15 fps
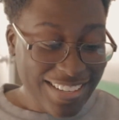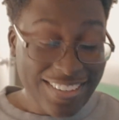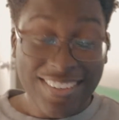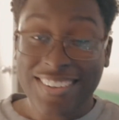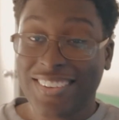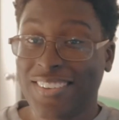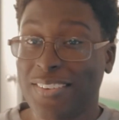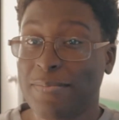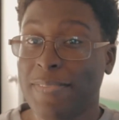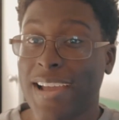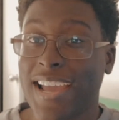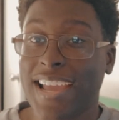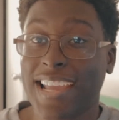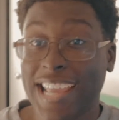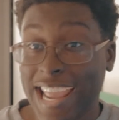Oh
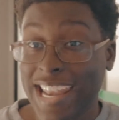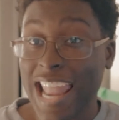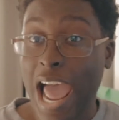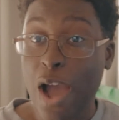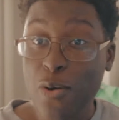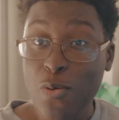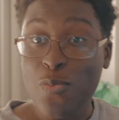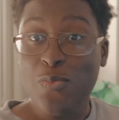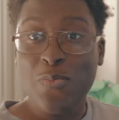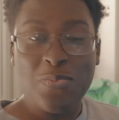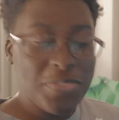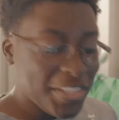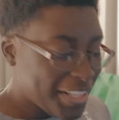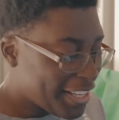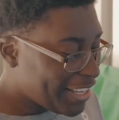man, and I oop.
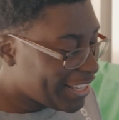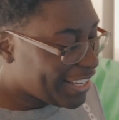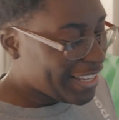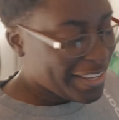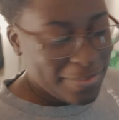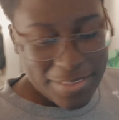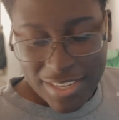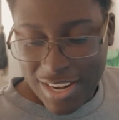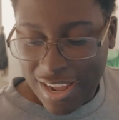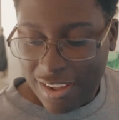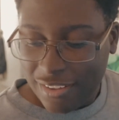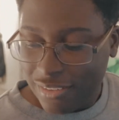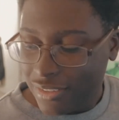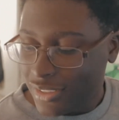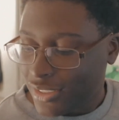But now,
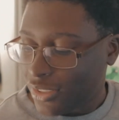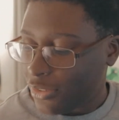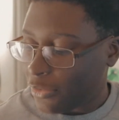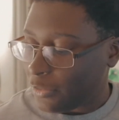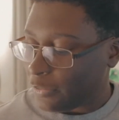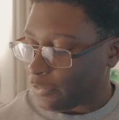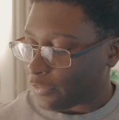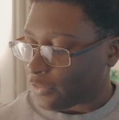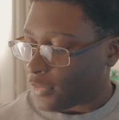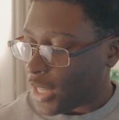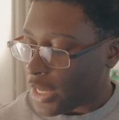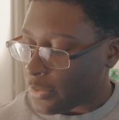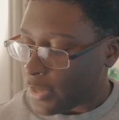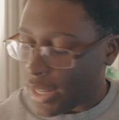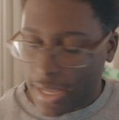so
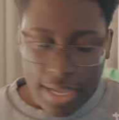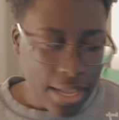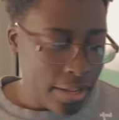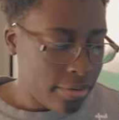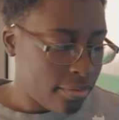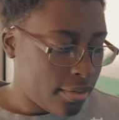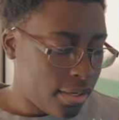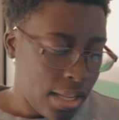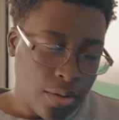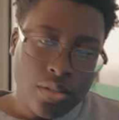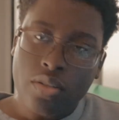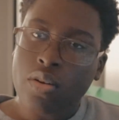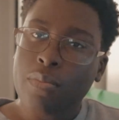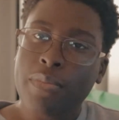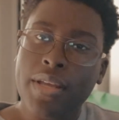that's what I got. That was
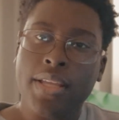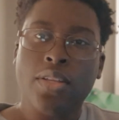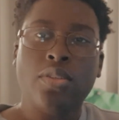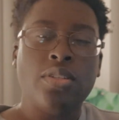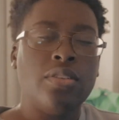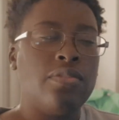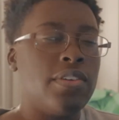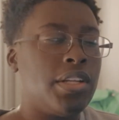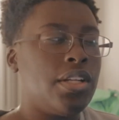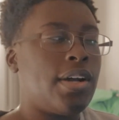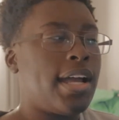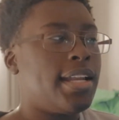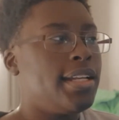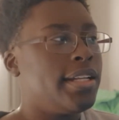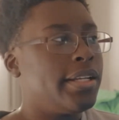gonna be a YouTube video
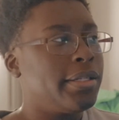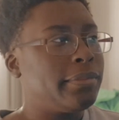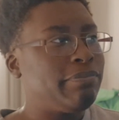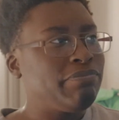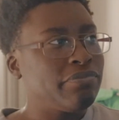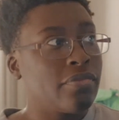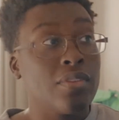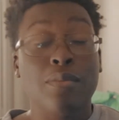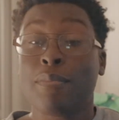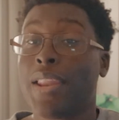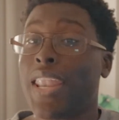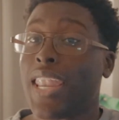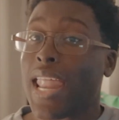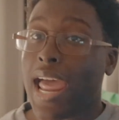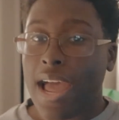idea,
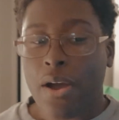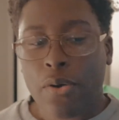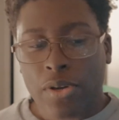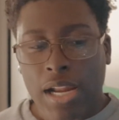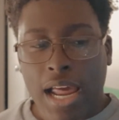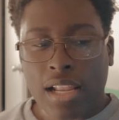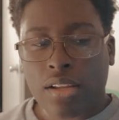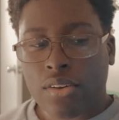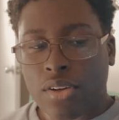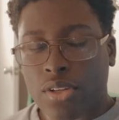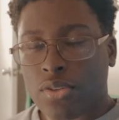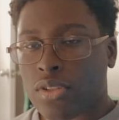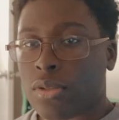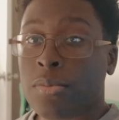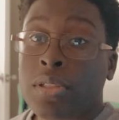but now that I look on
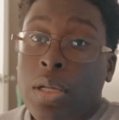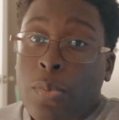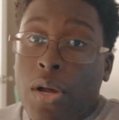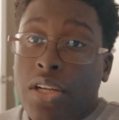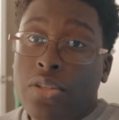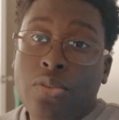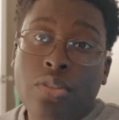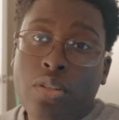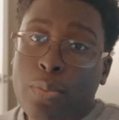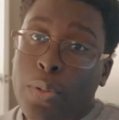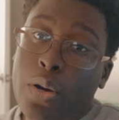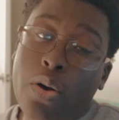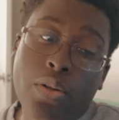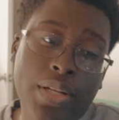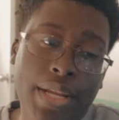YouTube, because I watch
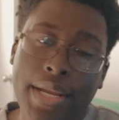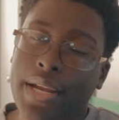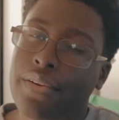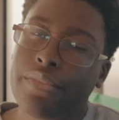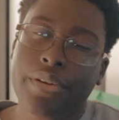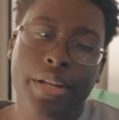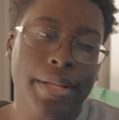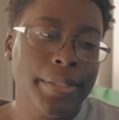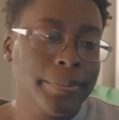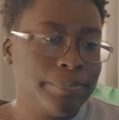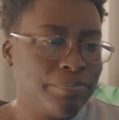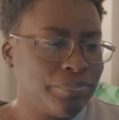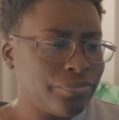YouTube all day every day,